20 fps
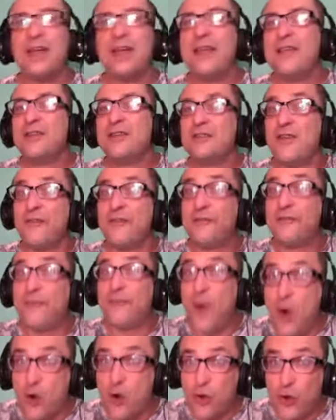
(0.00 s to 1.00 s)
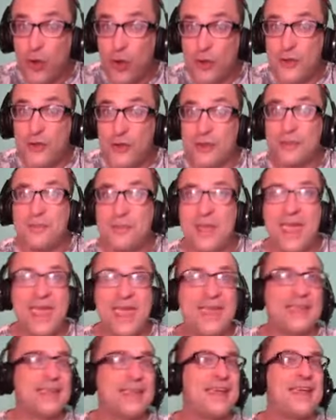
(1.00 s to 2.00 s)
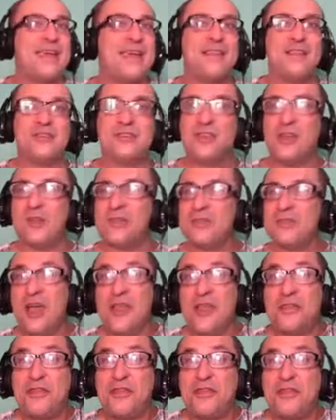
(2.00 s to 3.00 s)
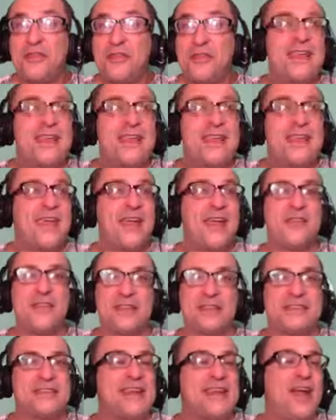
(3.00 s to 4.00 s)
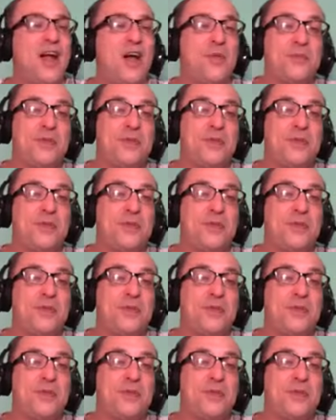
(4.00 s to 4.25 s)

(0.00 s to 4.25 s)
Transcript: There's no phone call you can make. There's nothing there that's going to help you.